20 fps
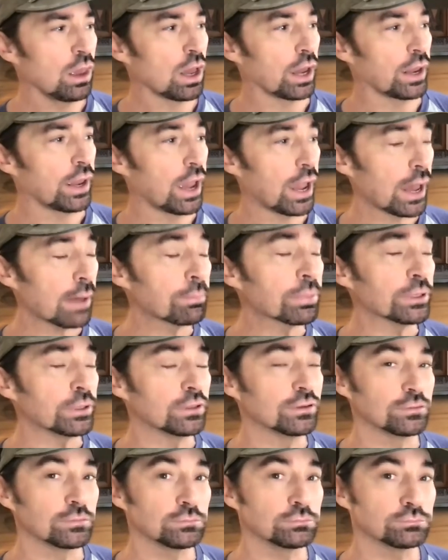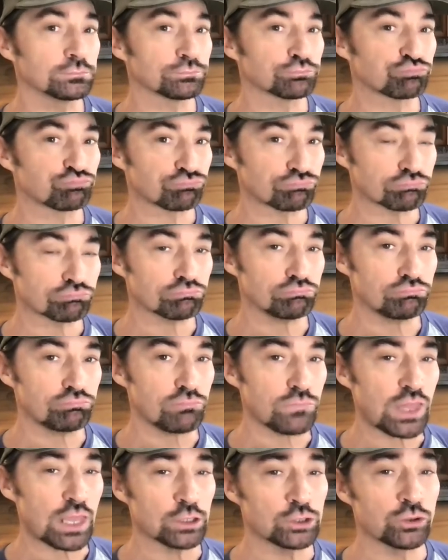I happen
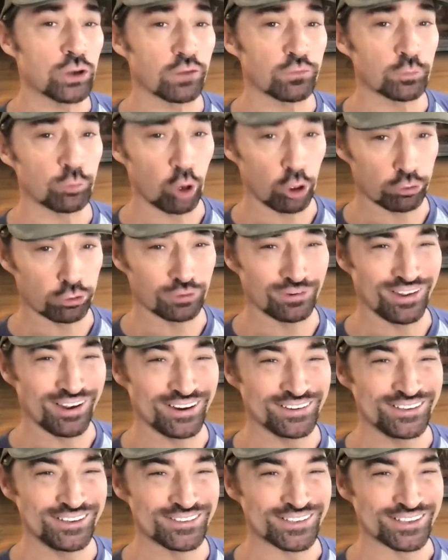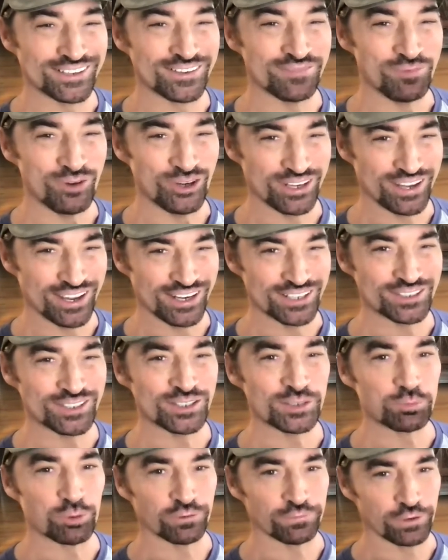to have a brother in law who's a
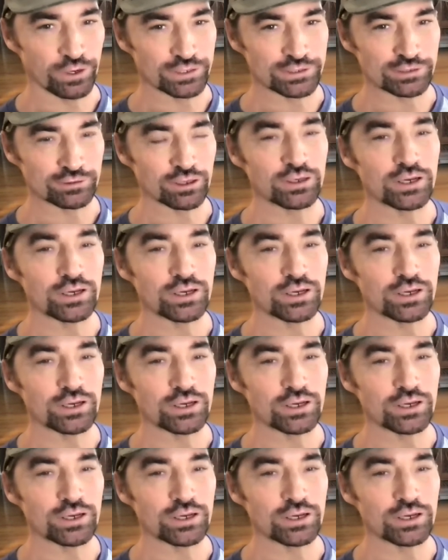communications professor